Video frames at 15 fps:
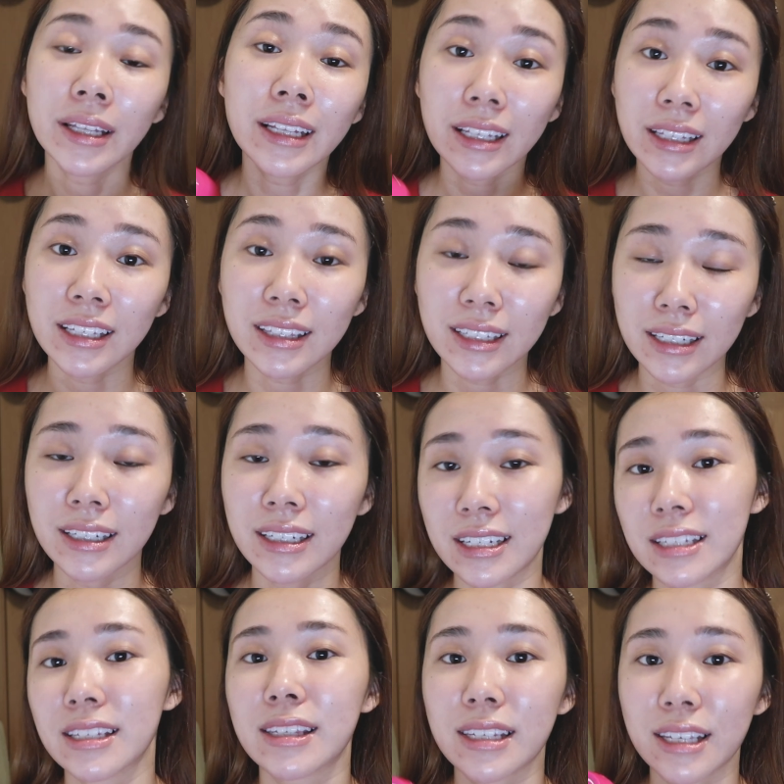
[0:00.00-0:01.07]
Another thing
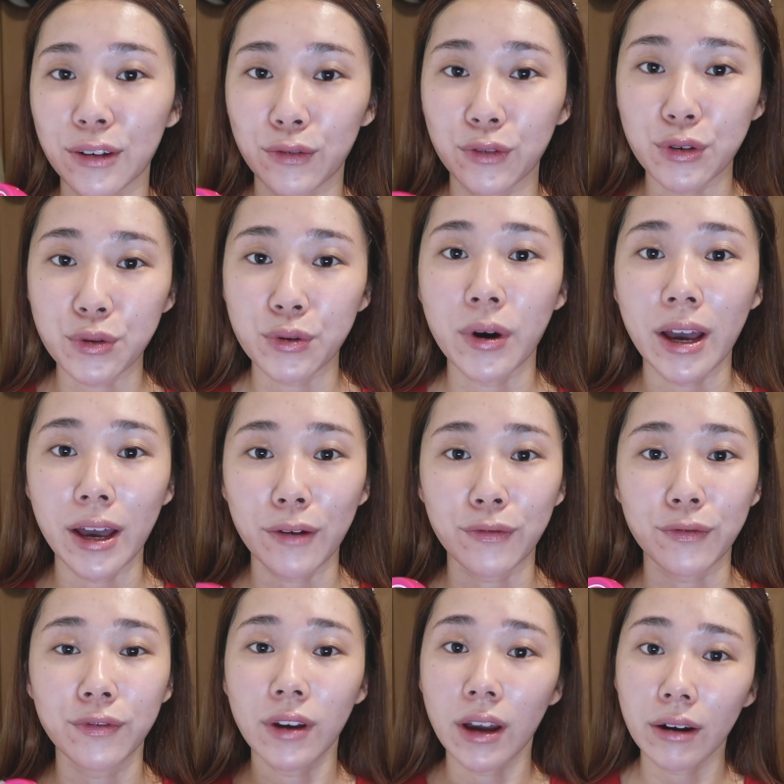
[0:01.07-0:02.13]
is if you have
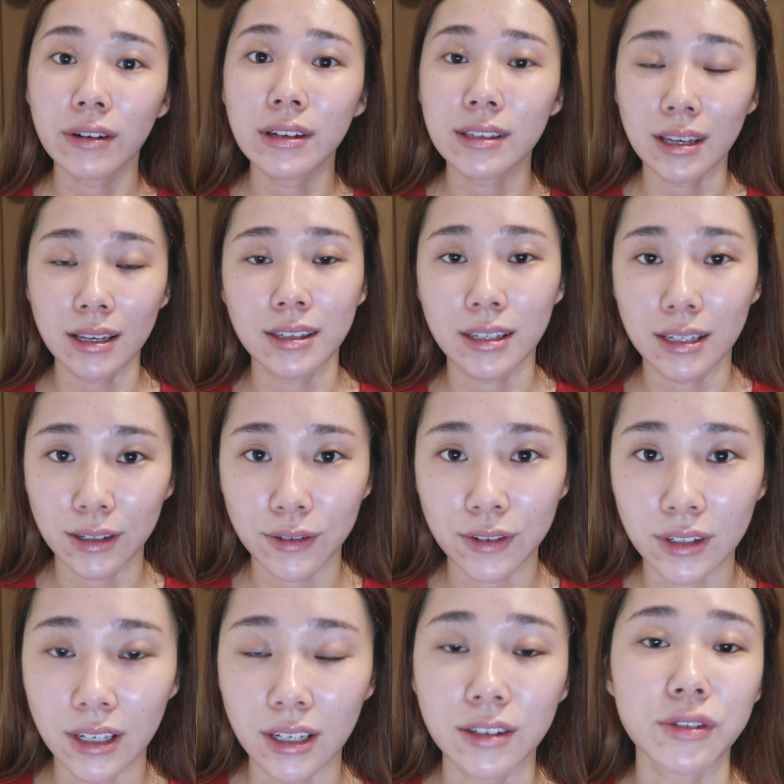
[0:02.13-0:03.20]
very sensitive
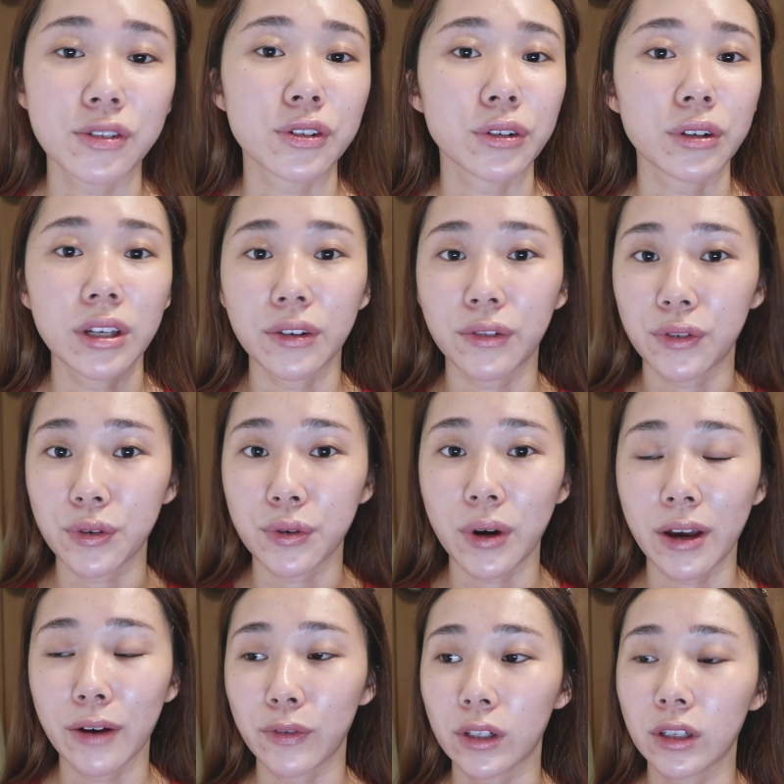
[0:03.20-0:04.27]
skin. So if you
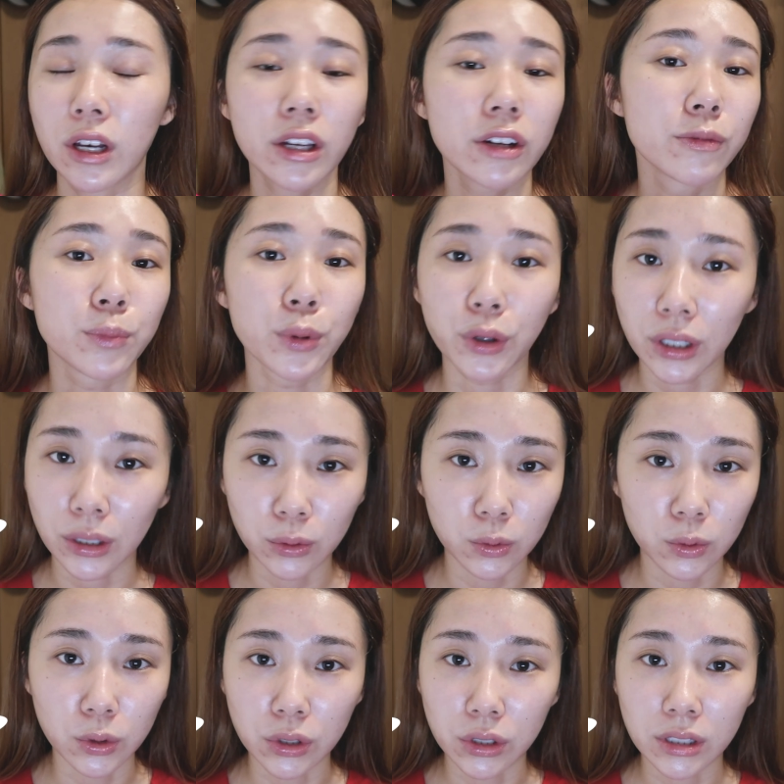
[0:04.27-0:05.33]
have a lot of
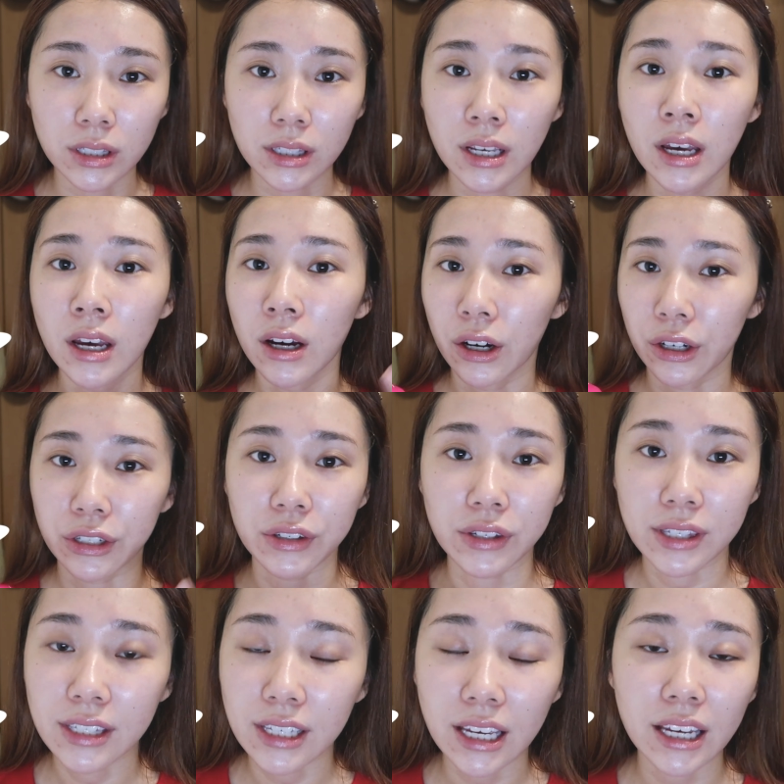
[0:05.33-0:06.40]
broken wounds on your
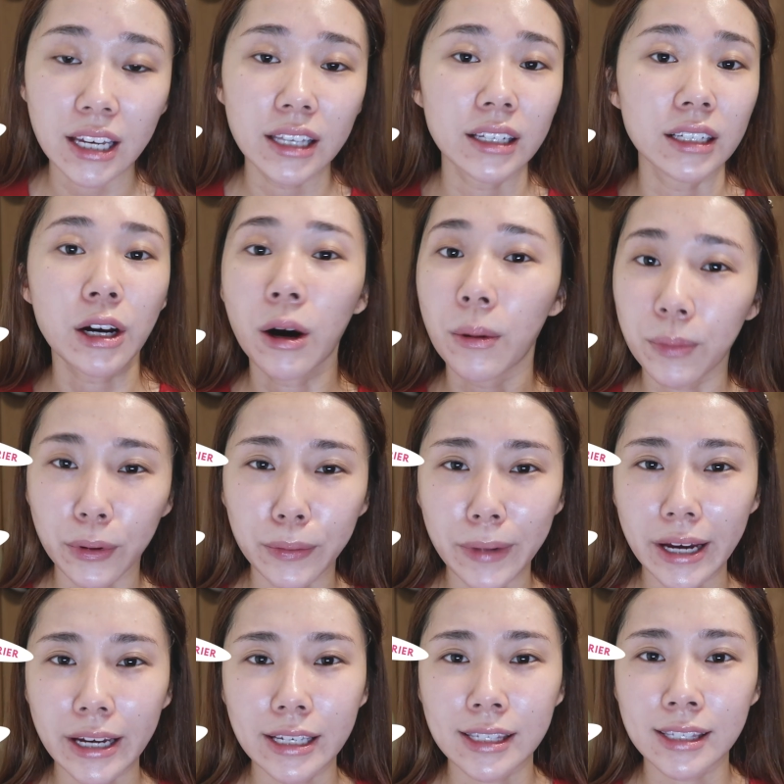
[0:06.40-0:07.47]
skin, a
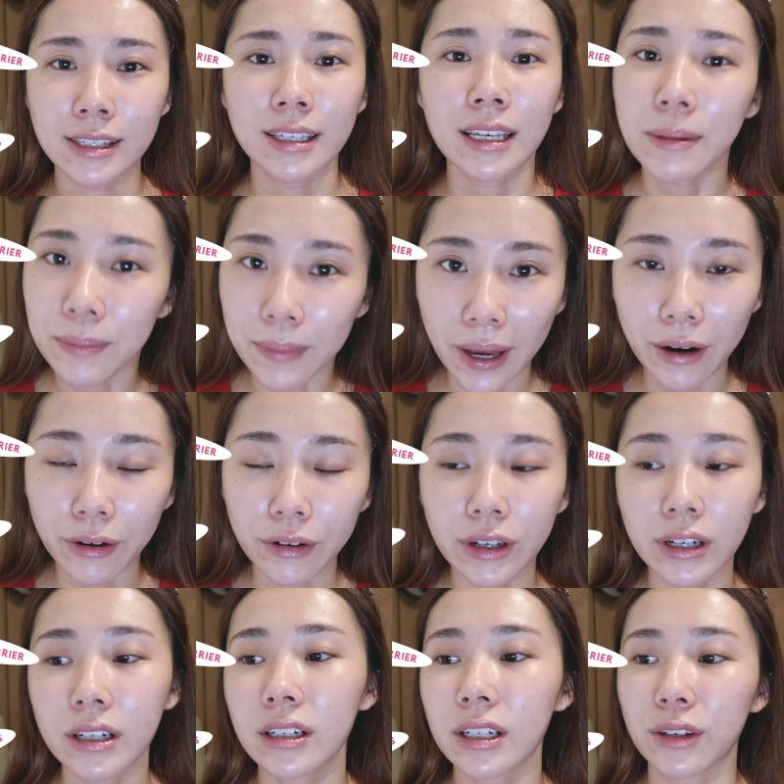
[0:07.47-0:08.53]
compromised skin
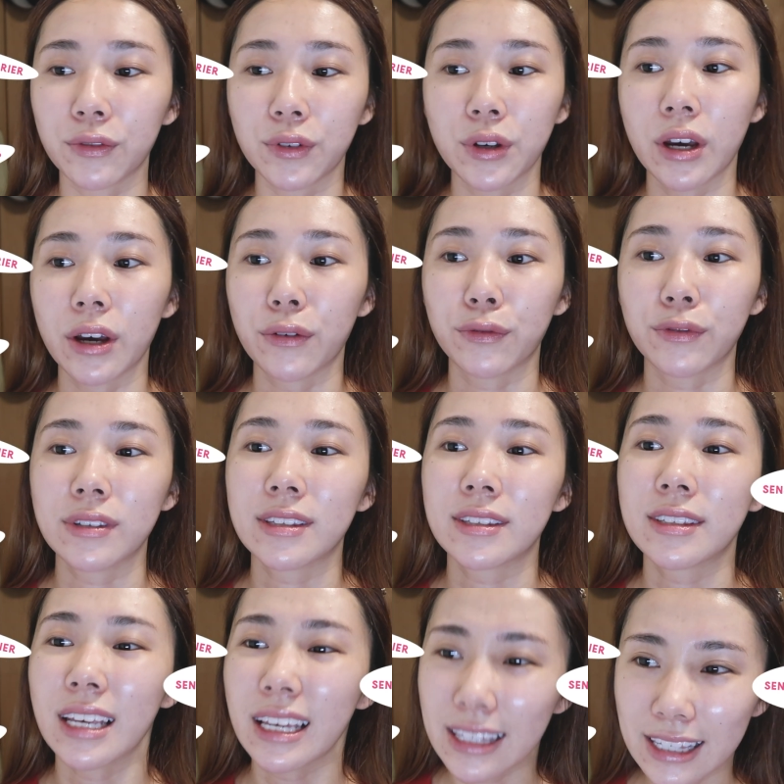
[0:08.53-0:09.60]
barrier, if you have
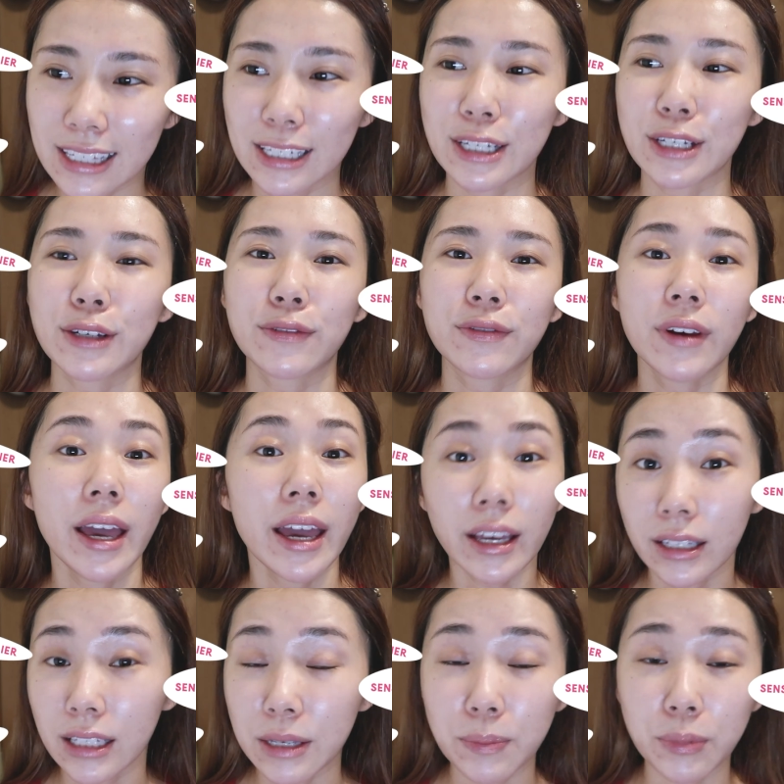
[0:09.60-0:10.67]
sensitive,
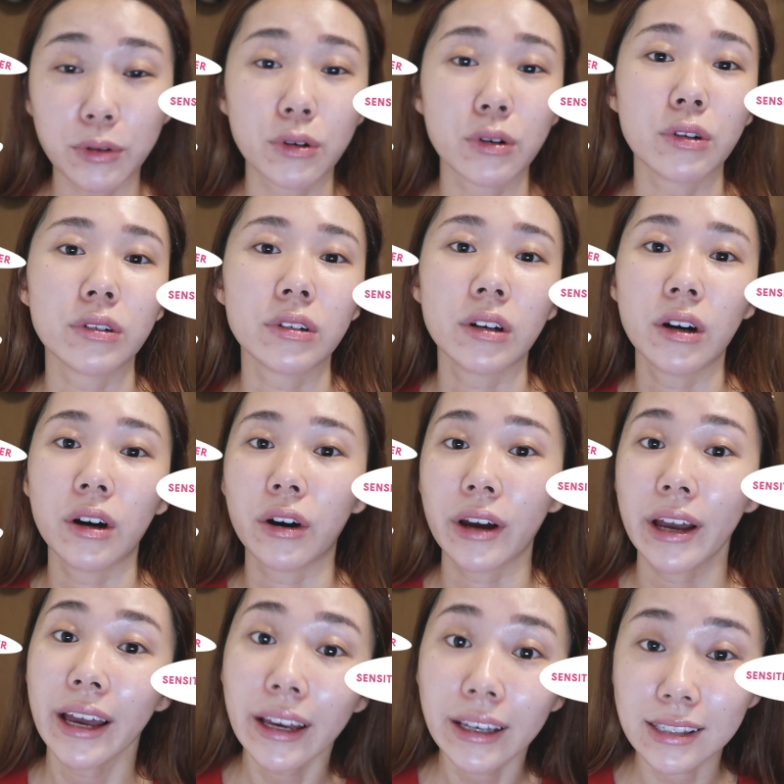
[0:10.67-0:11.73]
acne prone or
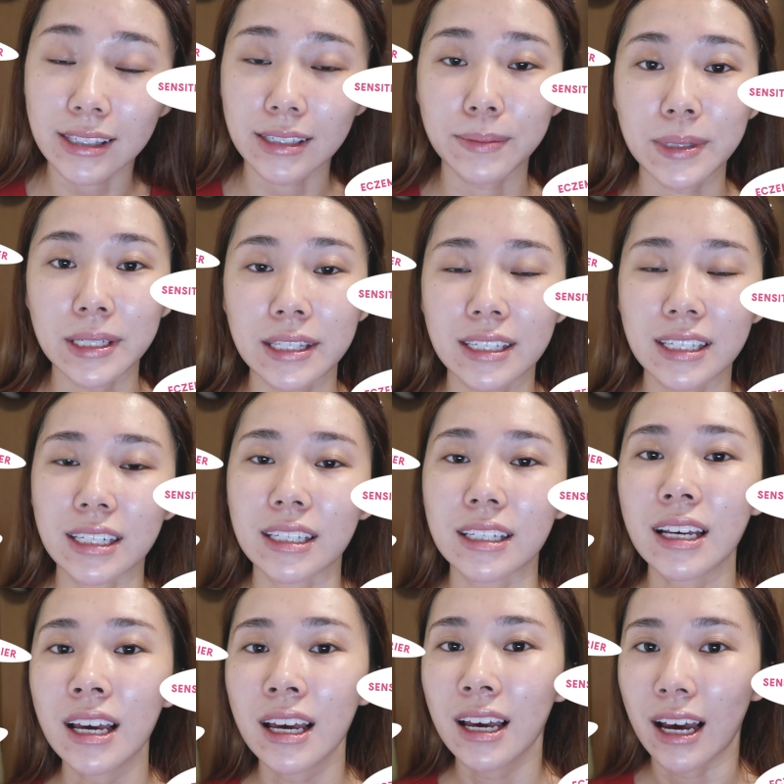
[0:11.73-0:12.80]
eczema
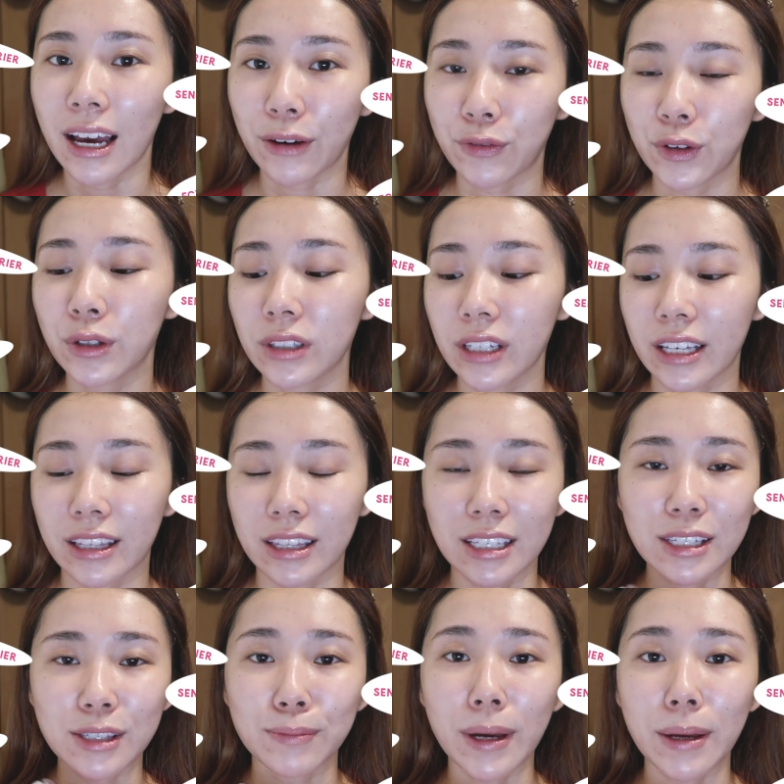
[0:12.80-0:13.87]
skin, I feel like
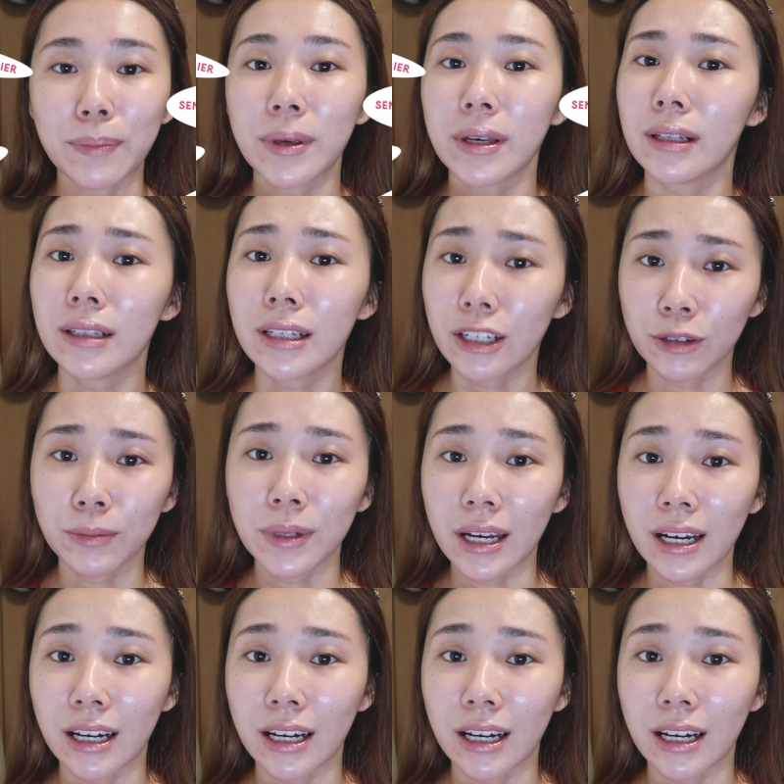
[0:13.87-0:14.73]
this might be a little bit